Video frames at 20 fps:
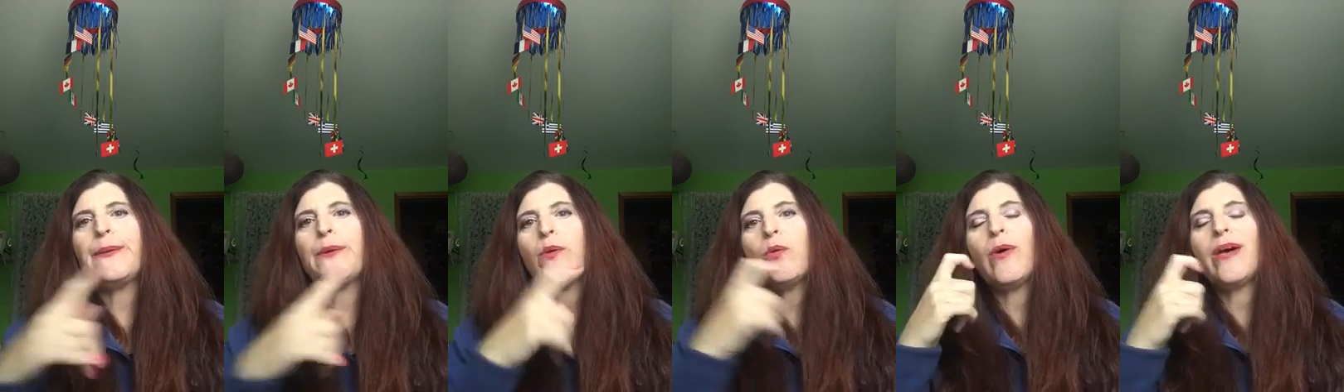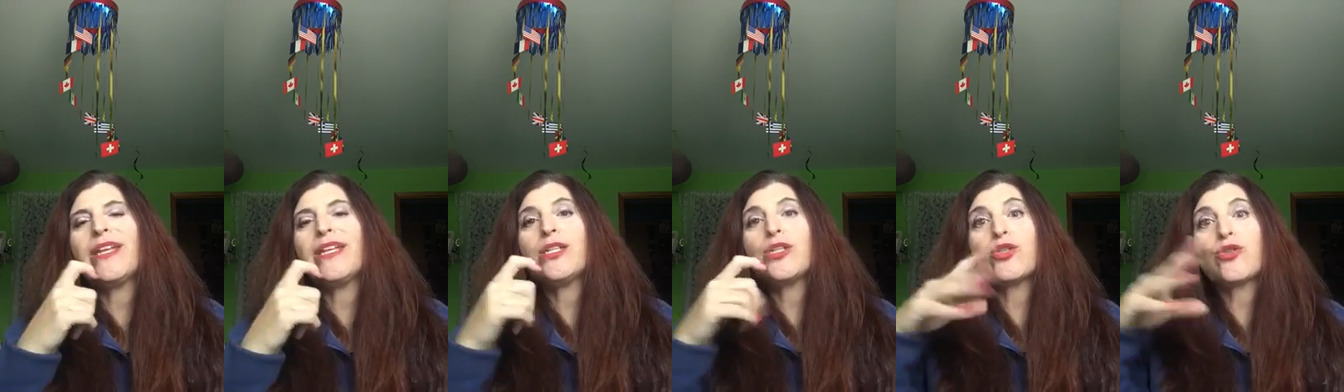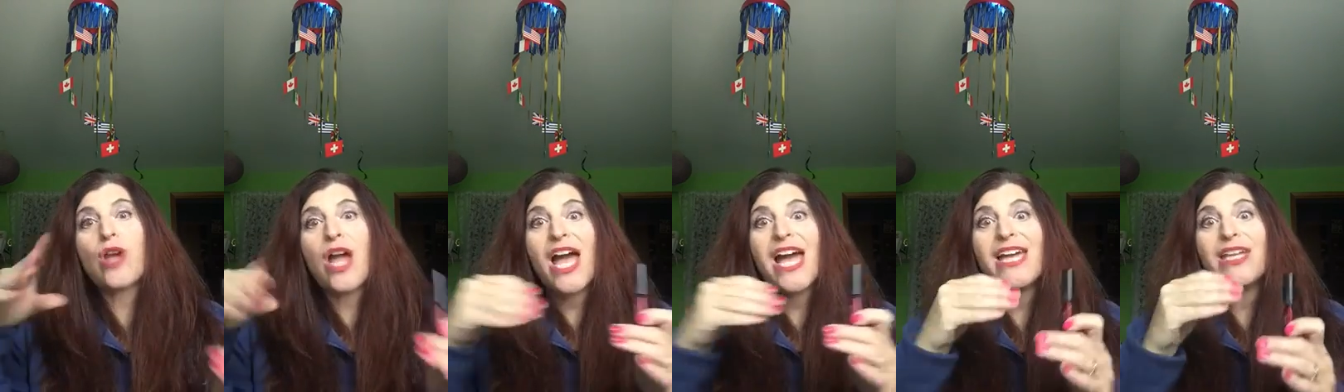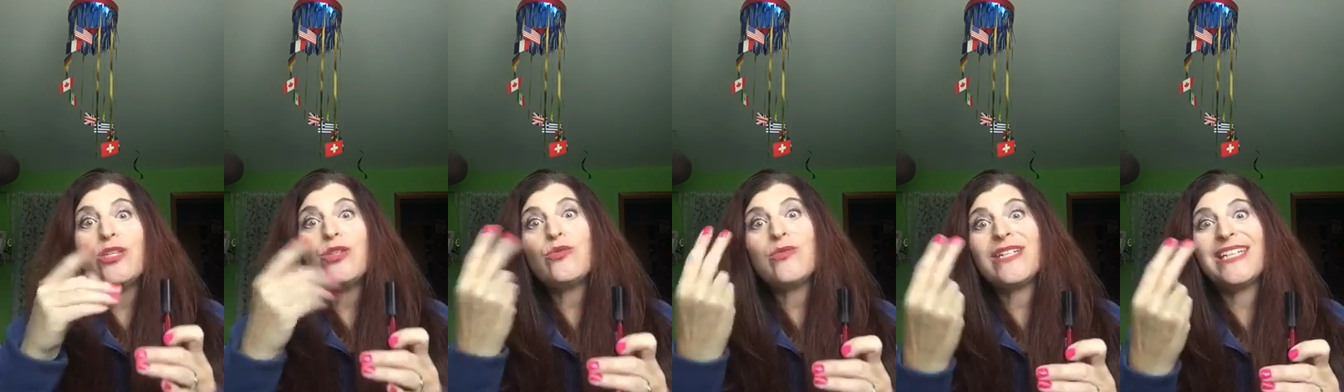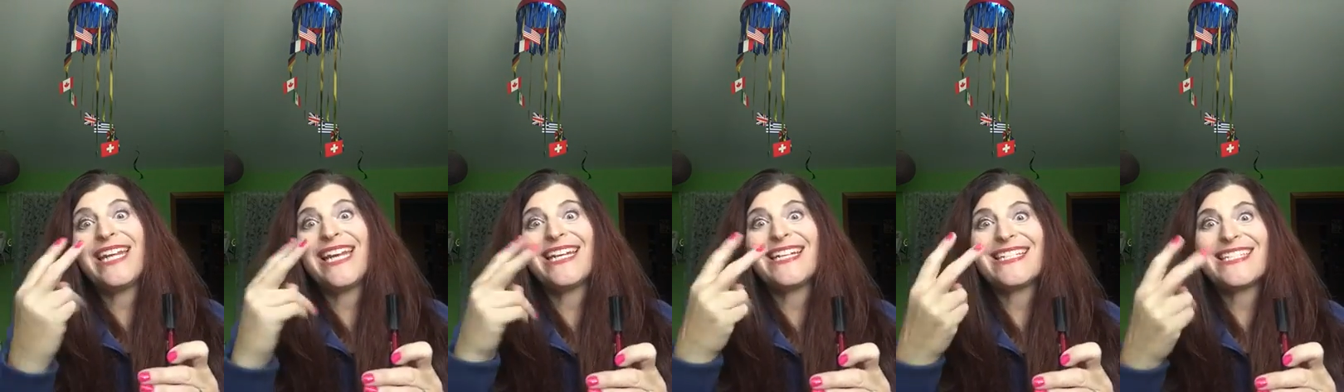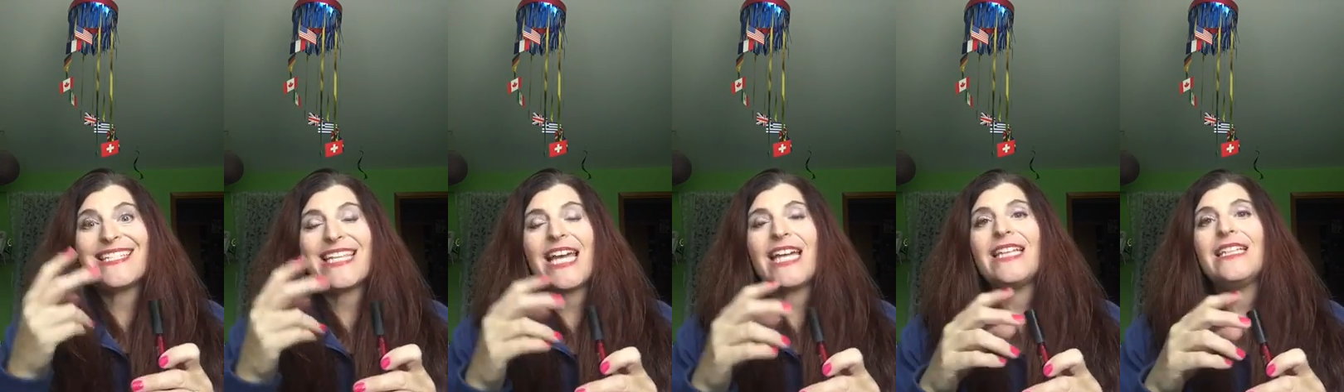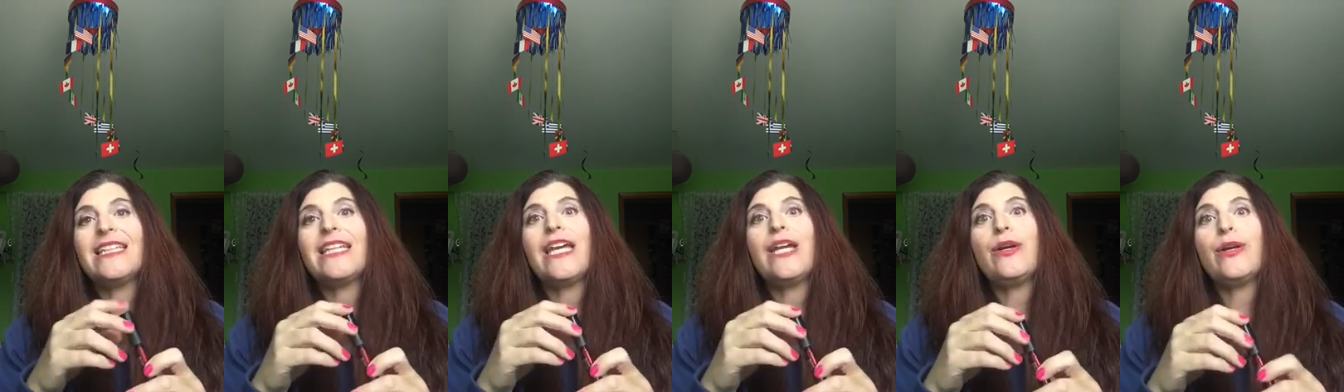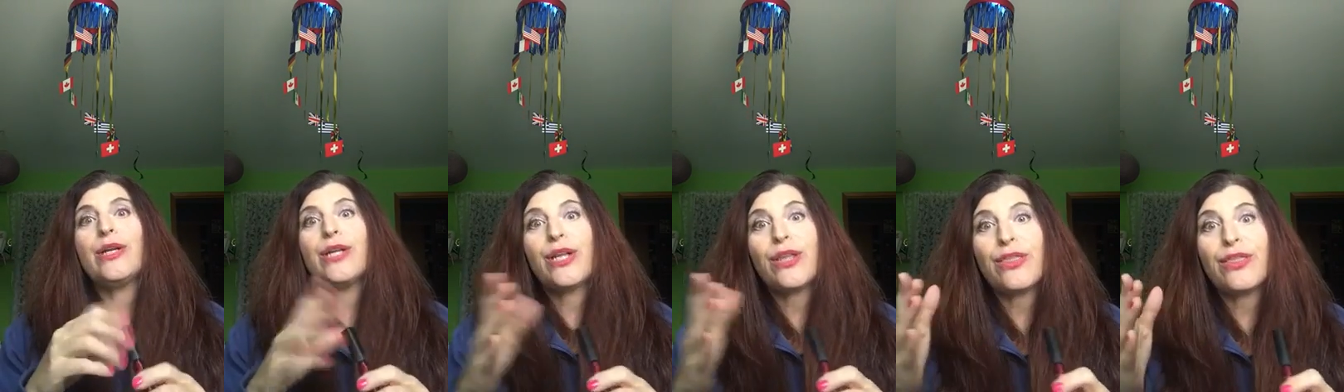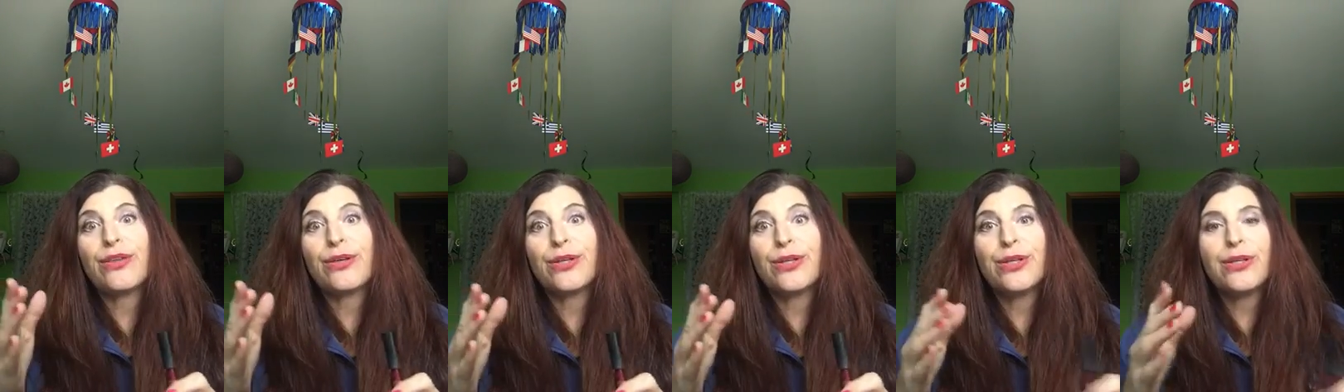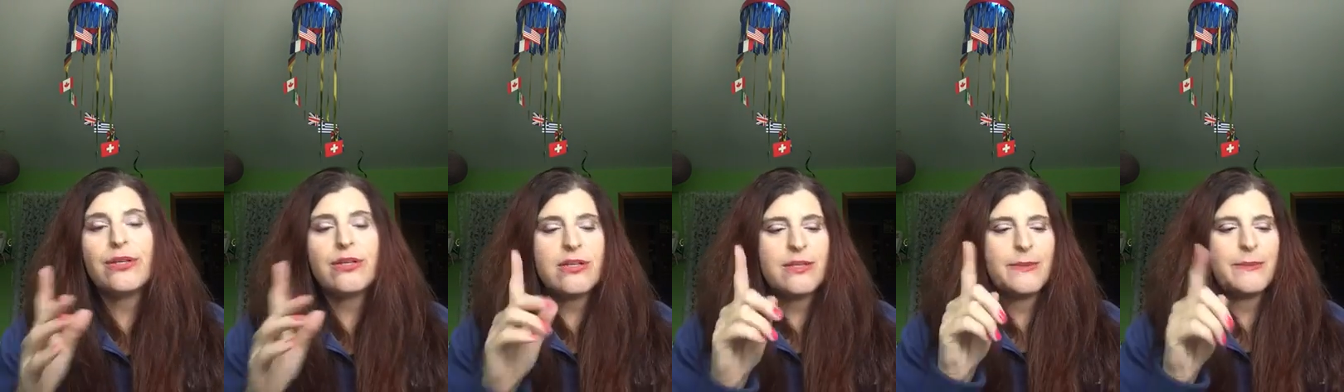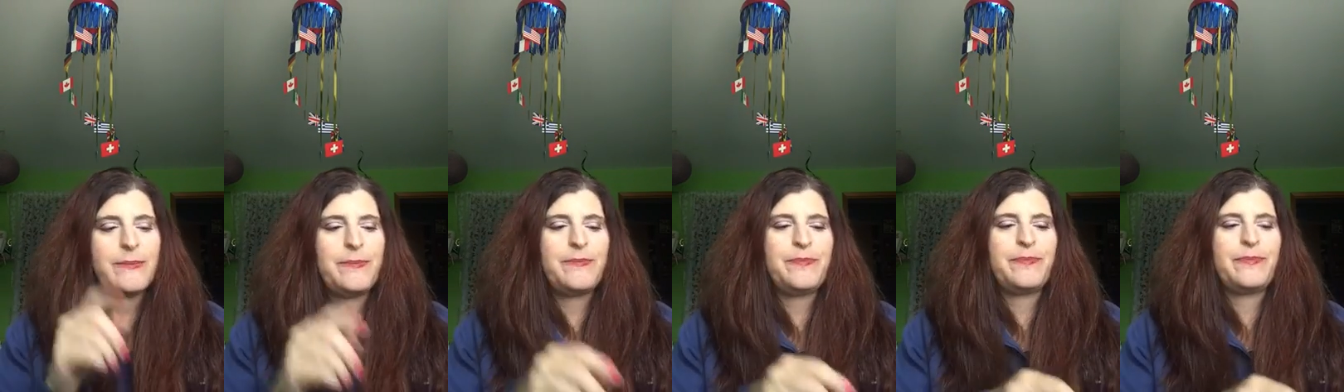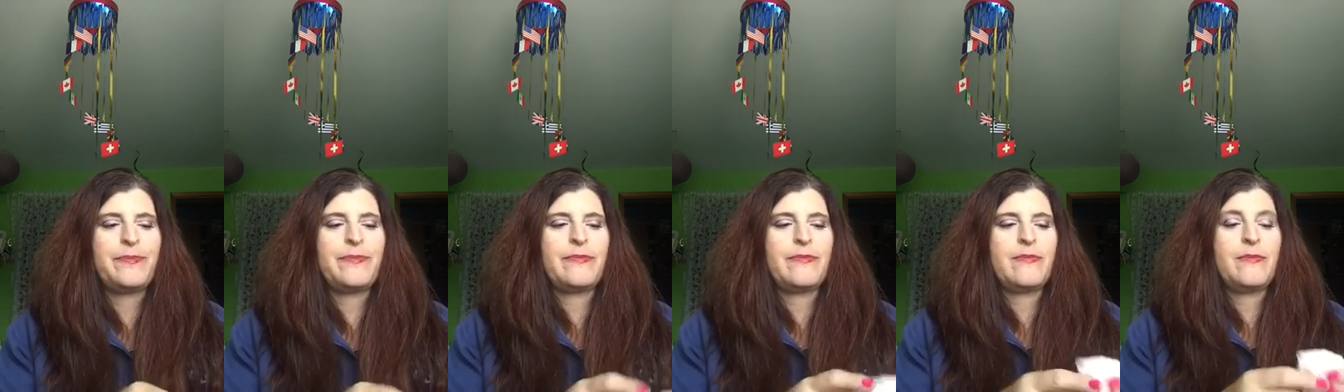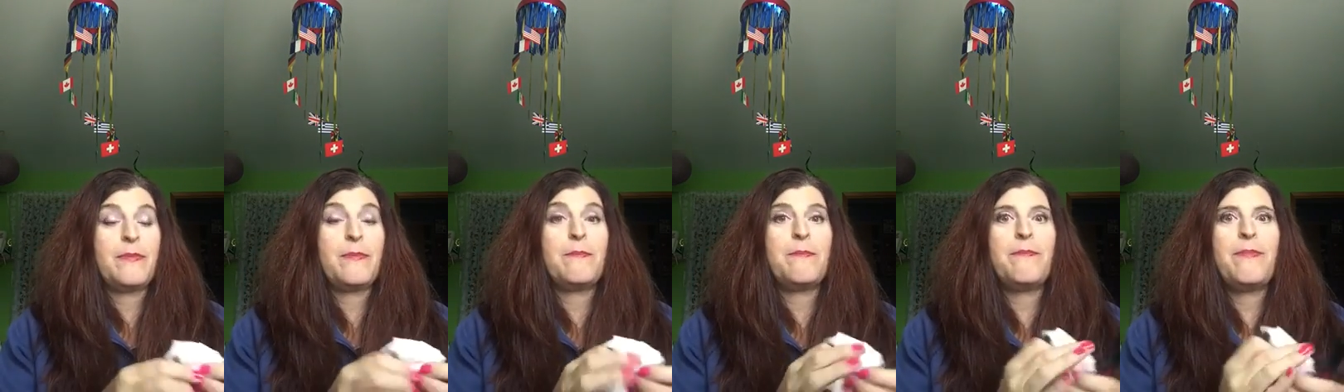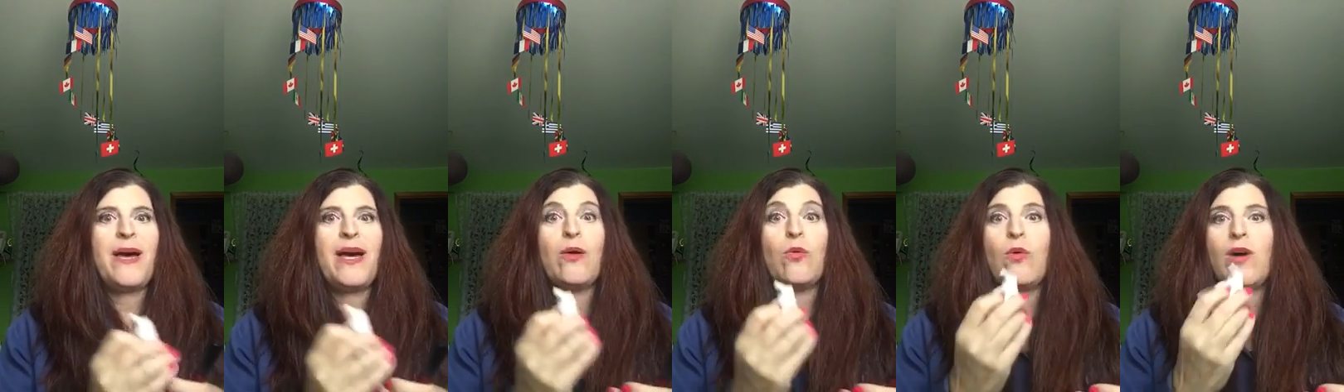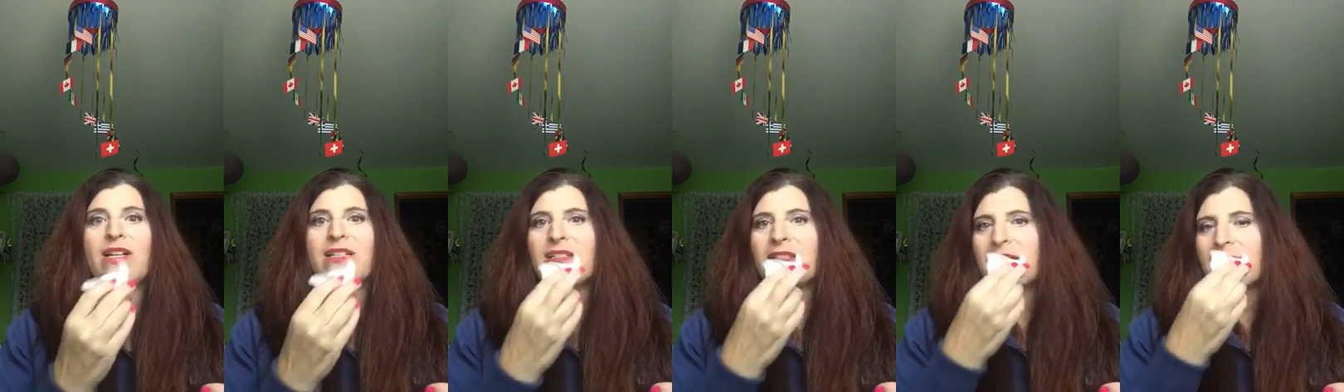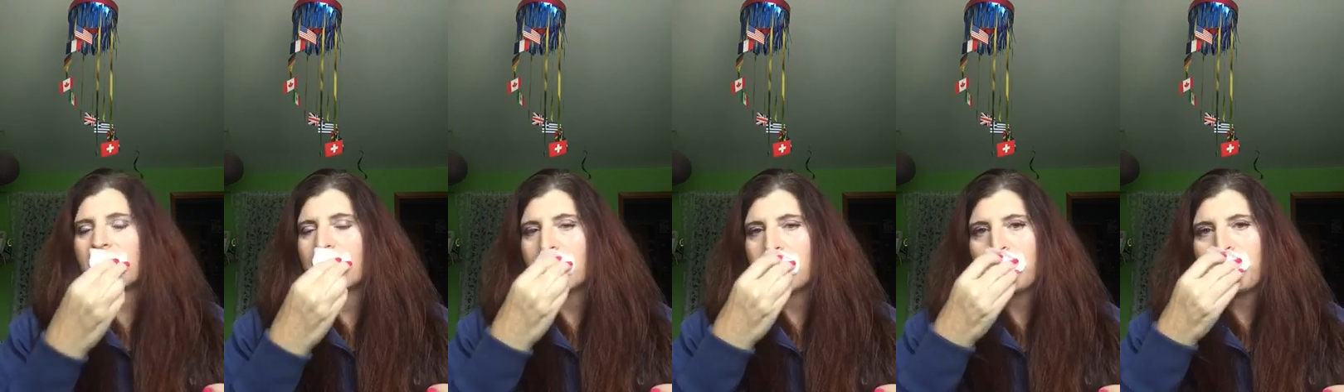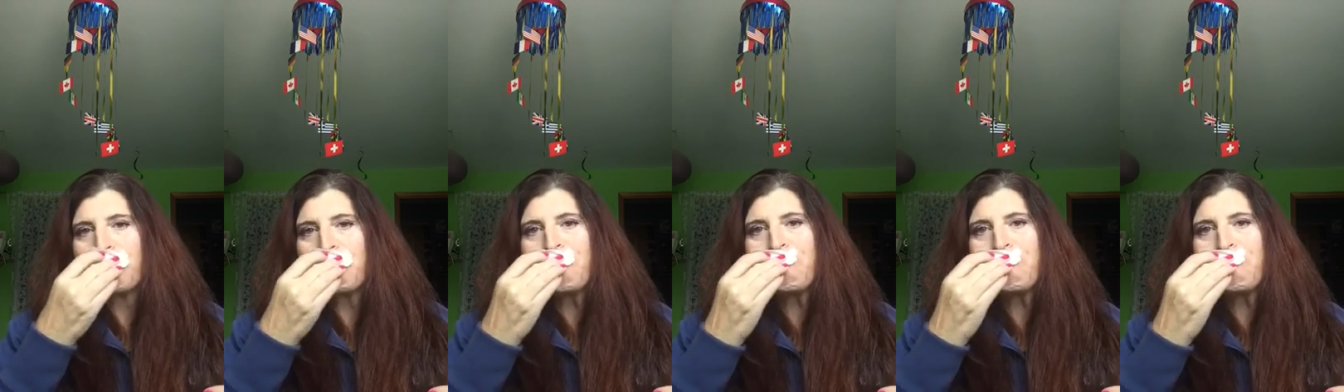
When it dries, you can add a second layer and a third. But watch this.